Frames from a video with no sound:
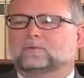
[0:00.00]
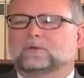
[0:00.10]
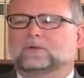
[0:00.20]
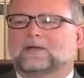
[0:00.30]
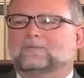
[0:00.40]
we
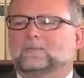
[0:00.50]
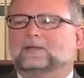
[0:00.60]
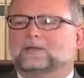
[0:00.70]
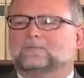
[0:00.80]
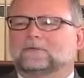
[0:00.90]
don't have the
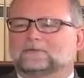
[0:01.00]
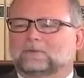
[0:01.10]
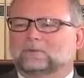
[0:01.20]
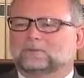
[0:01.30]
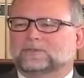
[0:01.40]
money to fix
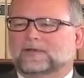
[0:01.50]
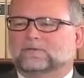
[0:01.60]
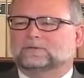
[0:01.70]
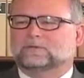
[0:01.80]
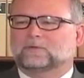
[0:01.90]
our roads
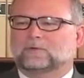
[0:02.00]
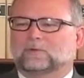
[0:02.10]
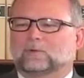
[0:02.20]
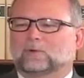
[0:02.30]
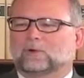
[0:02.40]
now, so if you're going
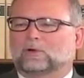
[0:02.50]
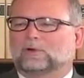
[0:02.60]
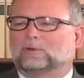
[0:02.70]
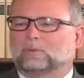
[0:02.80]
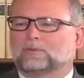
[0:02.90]
to pour it all
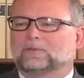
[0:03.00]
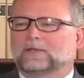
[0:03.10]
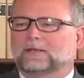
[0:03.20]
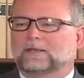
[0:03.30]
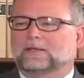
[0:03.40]
into one
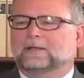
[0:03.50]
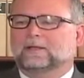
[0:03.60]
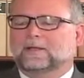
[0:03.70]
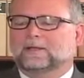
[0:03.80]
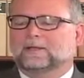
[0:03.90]
thing,
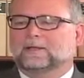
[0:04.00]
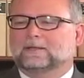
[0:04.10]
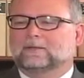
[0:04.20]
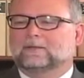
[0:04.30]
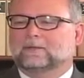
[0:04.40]
and then
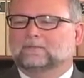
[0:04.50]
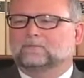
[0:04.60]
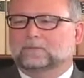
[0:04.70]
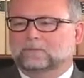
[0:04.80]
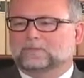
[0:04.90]
the
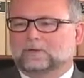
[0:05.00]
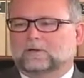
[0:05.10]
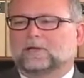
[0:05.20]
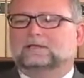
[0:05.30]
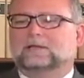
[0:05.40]
tolls that are
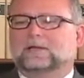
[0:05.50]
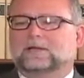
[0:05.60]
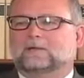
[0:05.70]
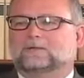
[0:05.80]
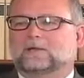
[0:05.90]
collected on
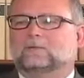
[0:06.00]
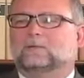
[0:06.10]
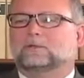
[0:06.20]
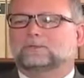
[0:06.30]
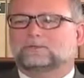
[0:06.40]
there are
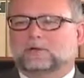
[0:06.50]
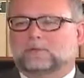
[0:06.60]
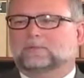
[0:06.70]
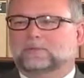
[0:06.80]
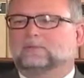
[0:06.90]
generally used to
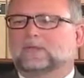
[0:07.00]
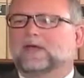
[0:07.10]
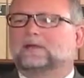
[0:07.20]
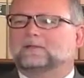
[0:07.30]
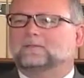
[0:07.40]
upkeep
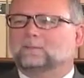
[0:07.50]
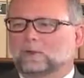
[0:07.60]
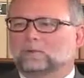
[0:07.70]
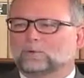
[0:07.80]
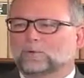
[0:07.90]
that
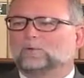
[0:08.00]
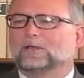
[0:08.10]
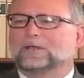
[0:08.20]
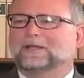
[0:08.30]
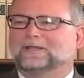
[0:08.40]
road
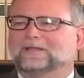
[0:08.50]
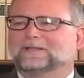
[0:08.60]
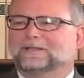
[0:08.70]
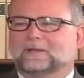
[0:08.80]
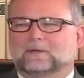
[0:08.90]
only.
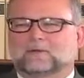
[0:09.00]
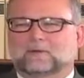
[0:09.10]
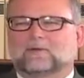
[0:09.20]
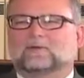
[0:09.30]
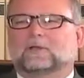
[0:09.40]
They don't
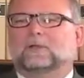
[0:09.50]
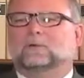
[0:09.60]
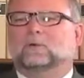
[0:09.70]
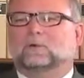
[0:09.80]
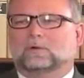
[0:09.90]
throw off a lot
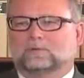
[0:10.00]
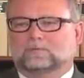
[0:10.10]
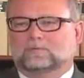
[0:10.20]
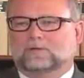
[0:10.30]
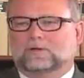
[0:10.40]
more
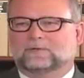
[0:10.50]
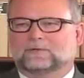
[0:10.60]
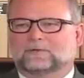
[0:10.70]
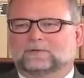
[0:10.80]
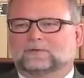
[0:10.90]

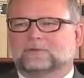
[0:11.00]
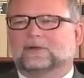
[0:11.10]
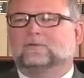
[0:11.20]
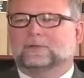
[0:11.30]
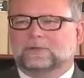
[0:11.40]
funds to
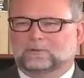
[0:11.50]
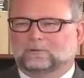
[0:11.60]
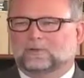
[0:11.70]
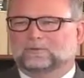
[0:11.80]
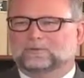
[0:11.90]
help the other
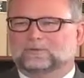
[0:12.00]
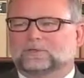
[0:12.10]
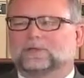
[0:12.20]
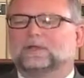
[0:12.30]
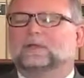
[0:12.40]
roads.
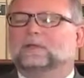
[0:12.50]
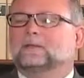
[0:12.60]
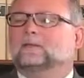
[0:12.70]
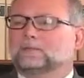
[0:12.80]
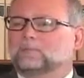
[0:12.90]
So
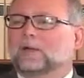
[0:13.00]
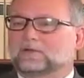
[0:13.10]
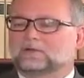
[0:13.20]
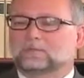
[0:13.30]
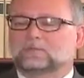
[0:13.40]
is it
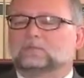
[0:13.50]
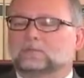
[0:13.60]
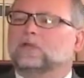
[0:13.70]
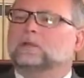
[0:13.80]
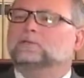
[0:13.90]
possible?
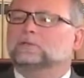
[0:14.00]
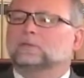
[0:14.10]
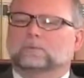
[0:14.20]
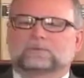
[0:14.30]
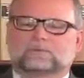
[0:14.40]
Yeah, I'm sure.
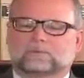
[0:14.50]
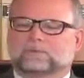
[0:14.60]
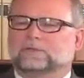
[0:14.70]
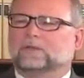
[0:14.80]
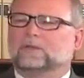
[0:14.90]
Would
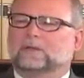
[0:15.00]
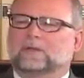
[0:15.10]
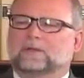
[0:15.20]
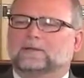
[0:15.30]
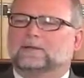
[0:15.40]
you think
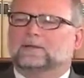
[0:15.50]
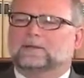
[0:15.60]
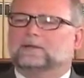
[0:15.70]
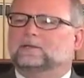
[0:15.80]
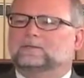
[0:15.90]
about
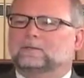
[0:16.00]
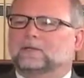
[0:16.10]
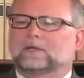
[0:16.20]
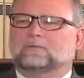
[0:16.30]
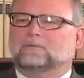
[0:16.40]
an additional
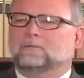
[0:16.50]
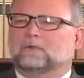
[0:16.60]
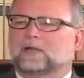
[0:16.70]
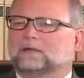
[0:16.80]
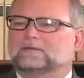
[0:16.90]
lane from
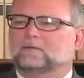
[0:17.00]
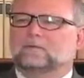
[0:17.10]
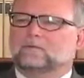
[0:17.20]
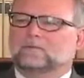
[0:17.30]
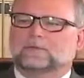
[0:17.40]

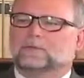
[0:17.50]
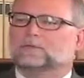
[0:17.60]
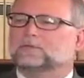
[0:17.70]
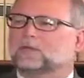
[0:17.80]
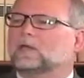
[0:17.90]
94 from
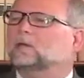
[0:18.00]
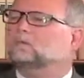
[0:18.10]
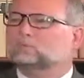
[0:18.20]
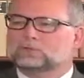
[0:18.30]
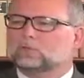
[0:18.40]
Detroit to Chicago?
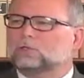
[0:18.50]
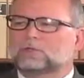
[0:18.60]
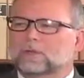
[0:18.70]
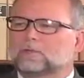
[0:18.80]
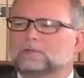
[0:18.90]
Sure,
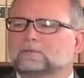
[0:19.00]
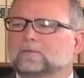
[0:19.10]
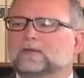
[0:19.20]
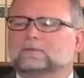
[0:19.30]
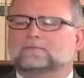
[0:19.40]
maybe you do
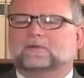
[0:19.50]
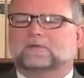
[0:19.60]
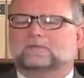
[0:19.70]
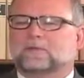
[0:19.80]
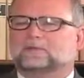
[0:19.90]
that as a
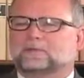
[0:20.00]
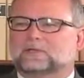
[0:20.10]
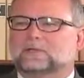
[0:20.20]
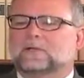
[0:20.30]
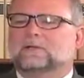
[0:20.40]
fast pass
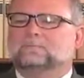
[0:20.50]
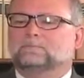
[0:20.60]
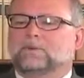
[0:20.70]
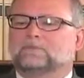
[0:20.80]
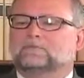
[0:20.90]
thing.
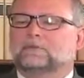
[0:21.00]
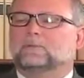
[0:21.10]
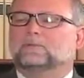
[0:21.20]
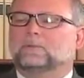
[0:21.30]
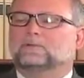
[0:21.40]
But if
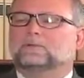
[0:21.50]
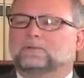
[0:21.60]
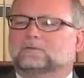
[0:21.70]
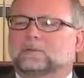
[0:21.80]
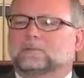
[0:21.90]
someone builds it
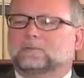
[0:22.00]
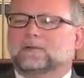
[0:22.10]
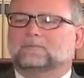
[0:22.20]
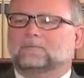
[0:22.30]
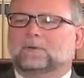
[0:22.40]
as a
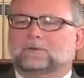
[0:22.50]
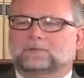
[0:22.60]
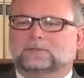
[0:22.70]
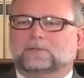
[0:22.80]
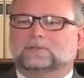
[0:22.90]
public-private
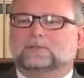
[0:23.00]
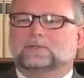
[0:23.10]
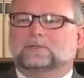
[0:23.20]
partnership,